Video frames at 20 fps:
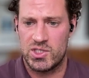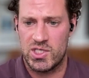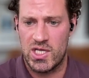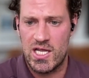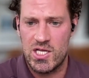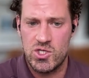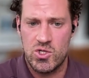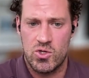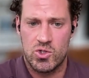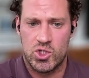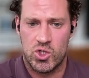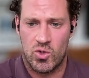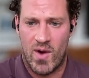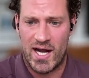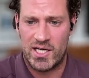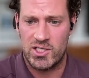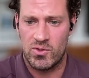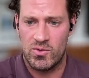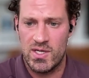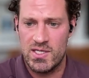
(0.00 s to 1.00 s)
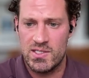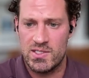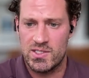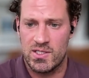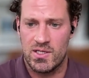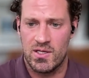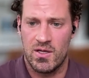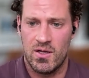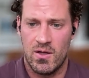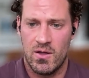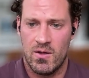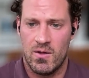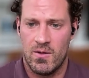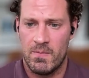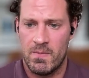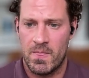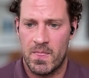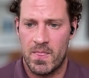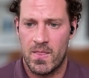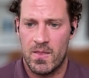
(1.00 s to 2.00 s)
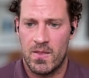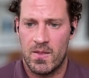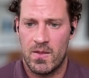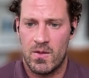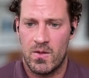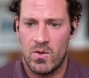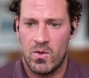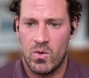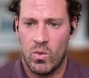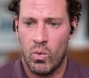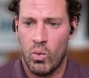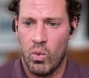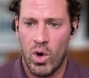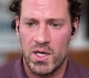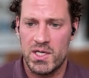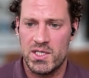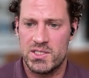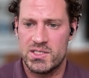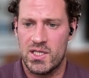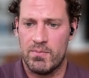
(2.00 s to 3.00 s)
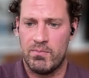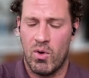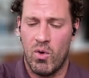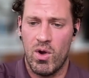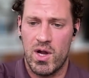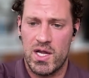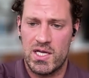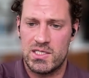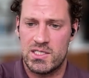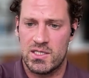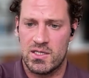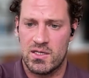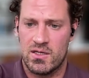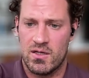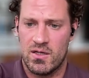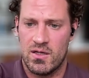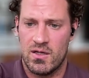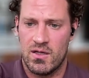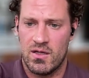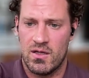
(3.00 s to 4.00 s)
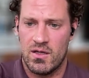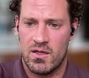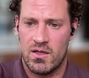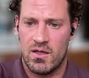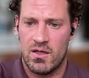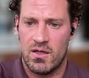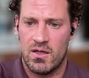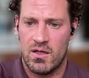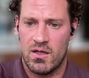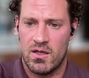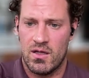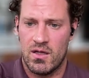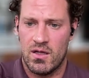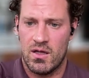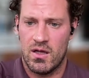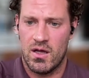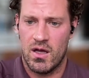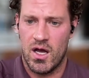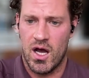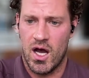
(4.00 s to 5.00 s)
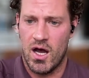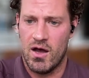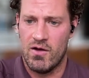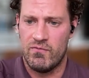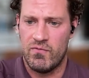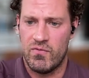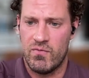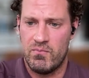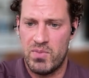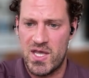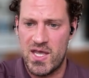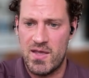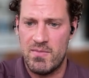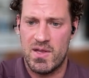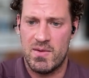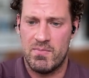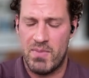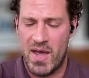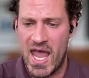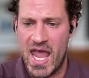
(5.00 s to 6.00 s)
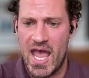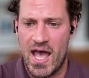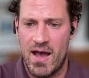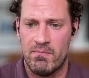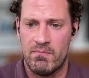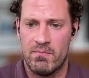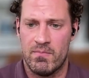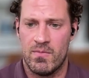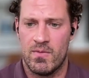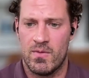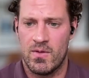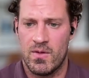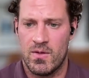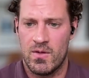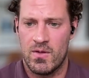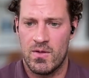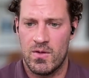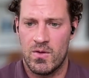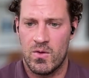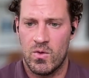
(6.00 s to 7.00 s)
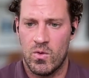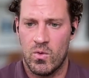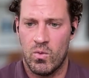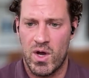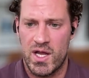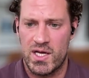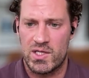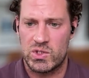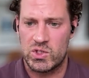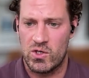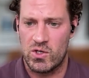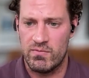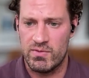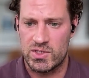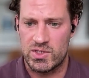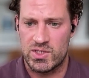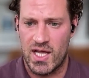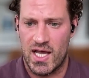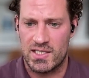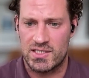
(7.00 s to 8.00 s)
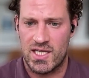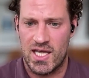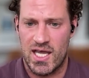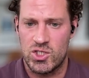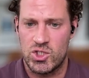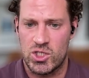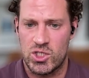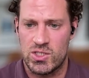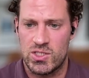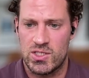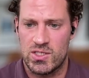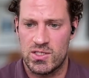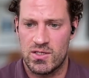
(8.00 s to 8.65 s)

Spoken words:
in your directories, what is the point of PIM and PAM when a service desk agent